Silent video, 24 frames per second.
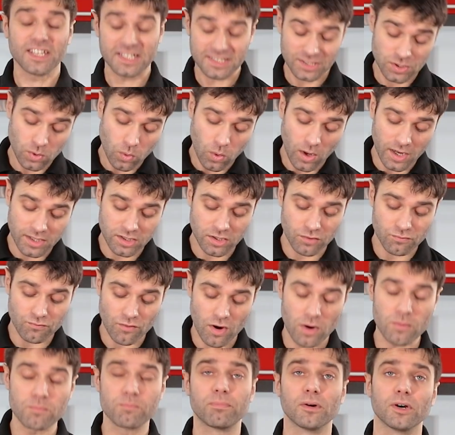and it's quite a
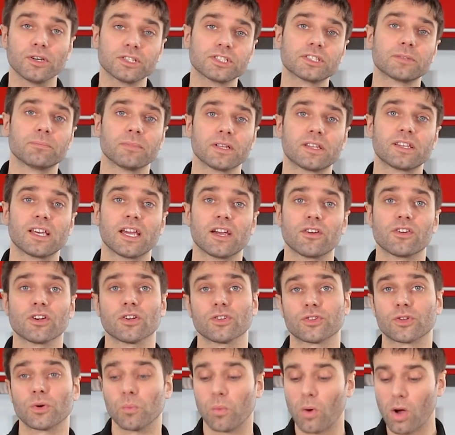robust
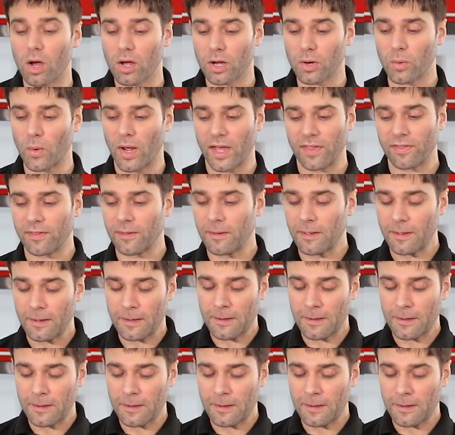material to work with.